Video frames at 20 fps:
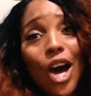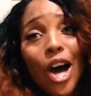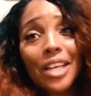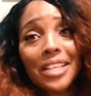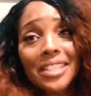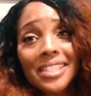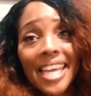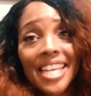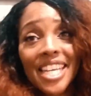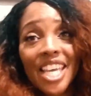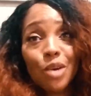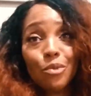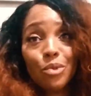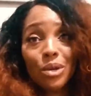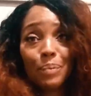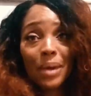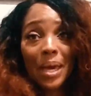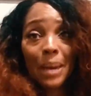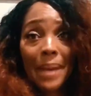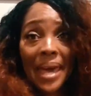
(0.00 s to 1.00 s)
like the salt
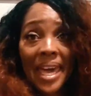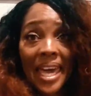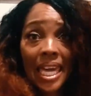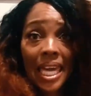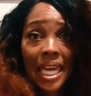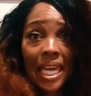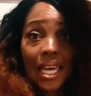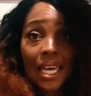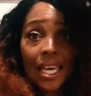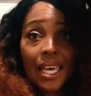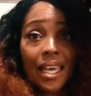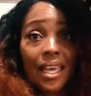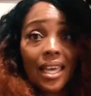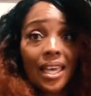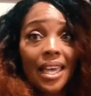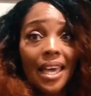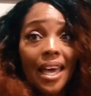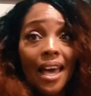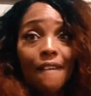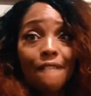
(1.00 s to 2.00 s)
water
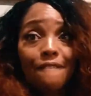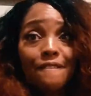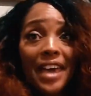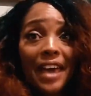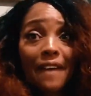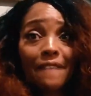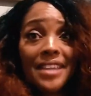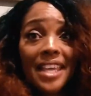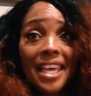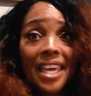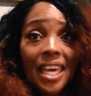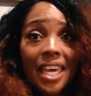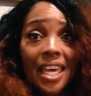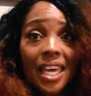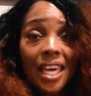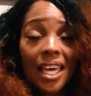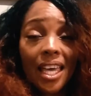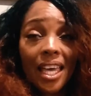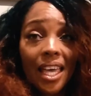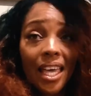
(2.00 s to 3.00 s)
but it looked pretty good
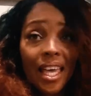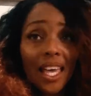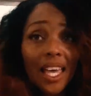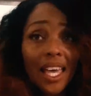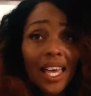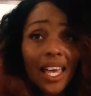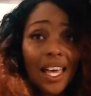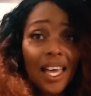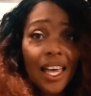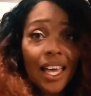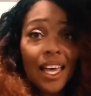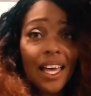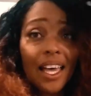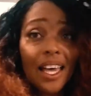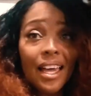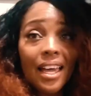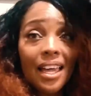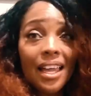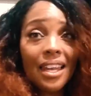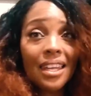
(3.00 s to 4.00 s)
afterwards
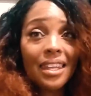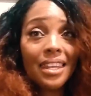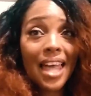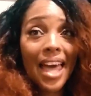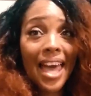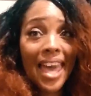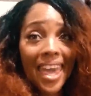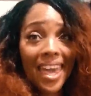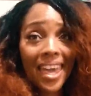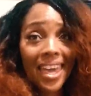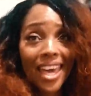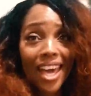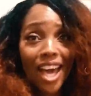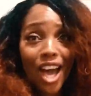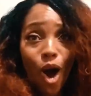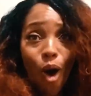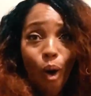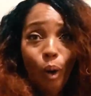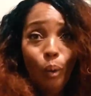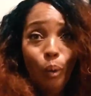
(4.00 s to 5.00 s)
my hair
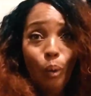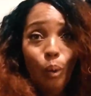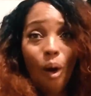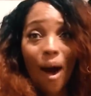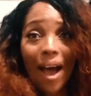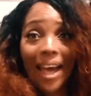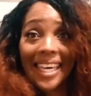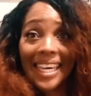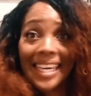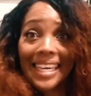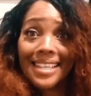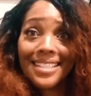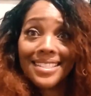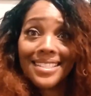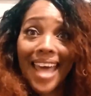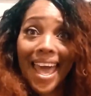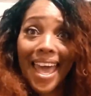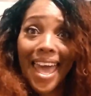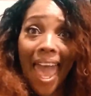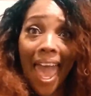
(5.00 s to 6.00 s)
looked actually better
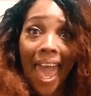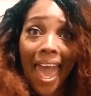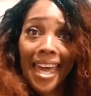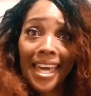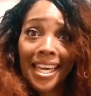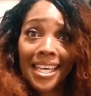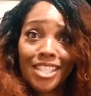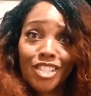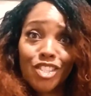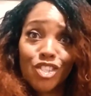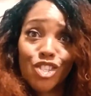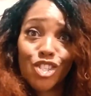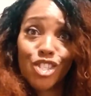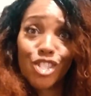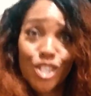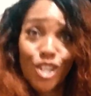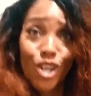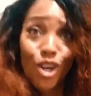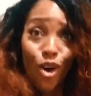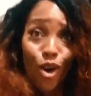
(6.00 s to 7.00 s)
and more
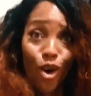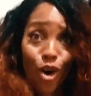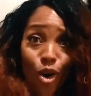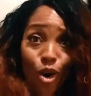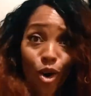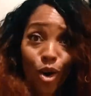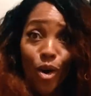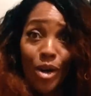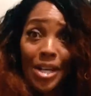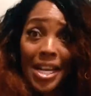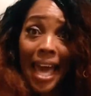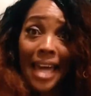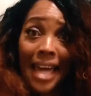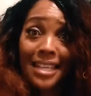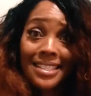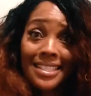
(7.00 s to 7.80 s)
natural, like it was my own.